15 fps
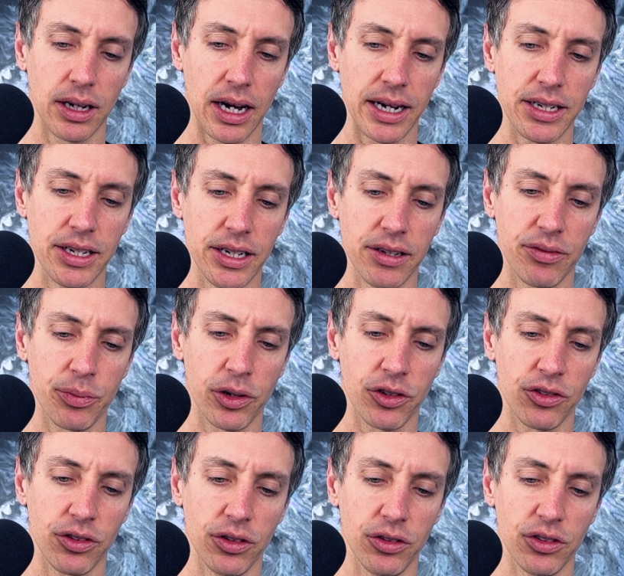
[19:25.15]
idea of
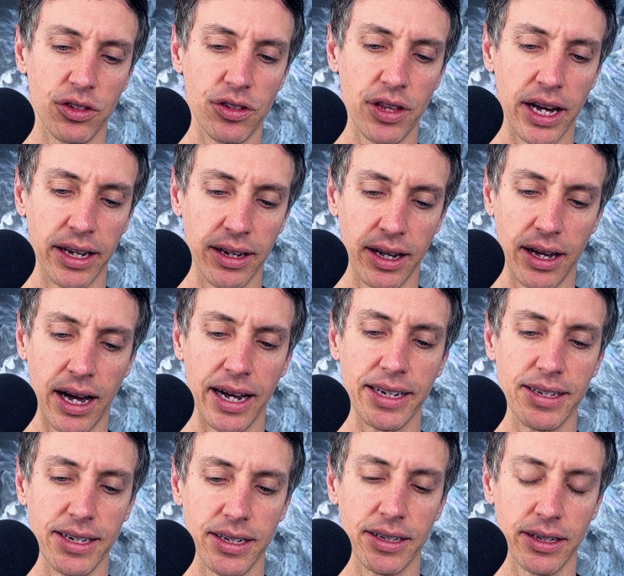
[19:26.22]
pursuit to the
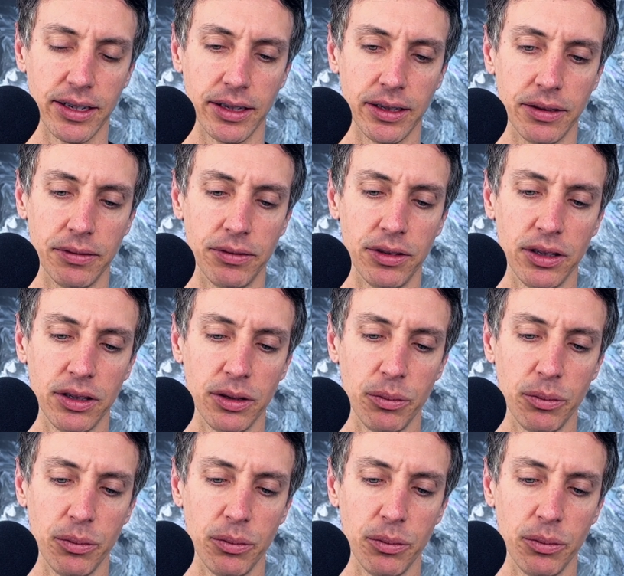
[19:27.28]
idea of